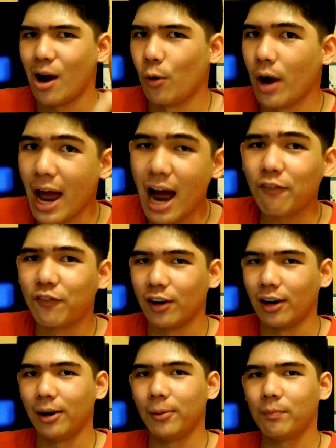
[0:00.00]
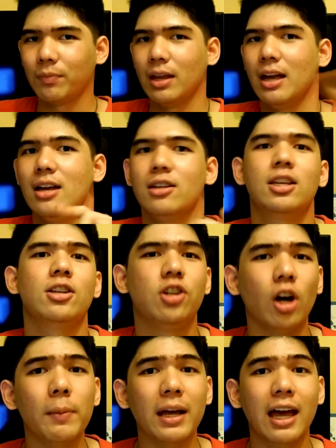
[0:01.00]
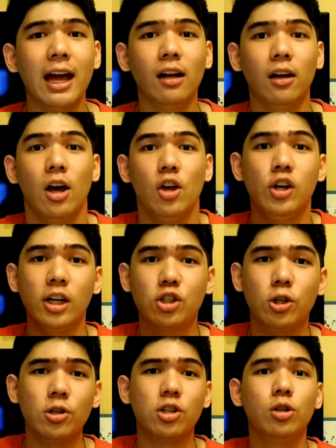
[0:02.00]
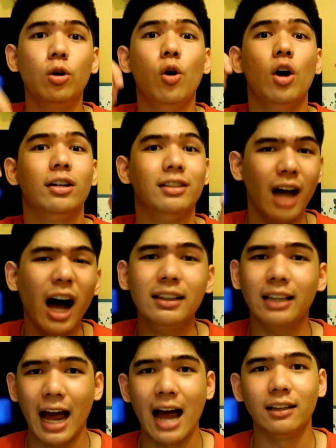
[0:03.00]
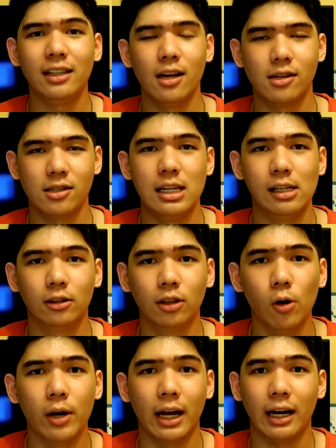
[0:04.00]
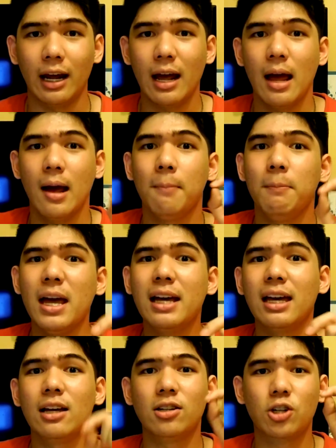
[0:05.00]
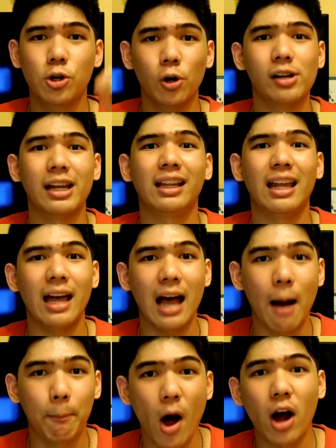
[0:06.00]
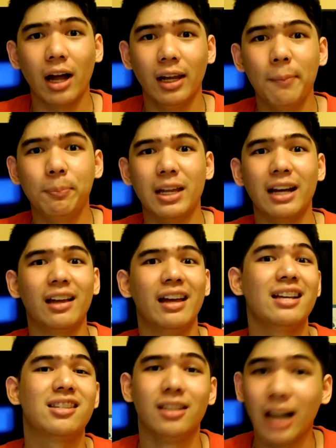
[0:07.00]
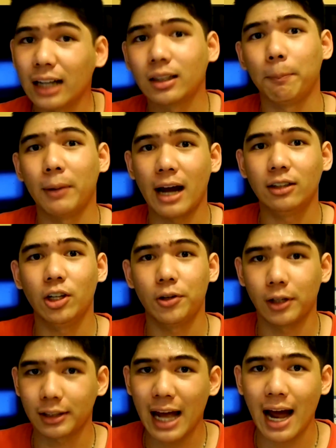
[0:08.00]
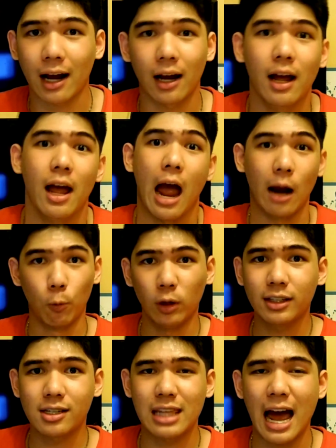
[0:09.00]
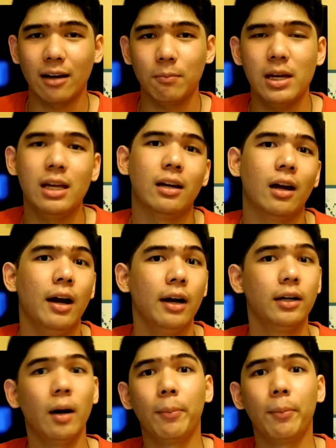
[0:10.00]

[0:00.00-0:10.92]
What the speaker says: However, since you're MIkhail, you can choose to not anti a seal token, making sure that Apocalyptic is not applied to your attack. And what does that mean?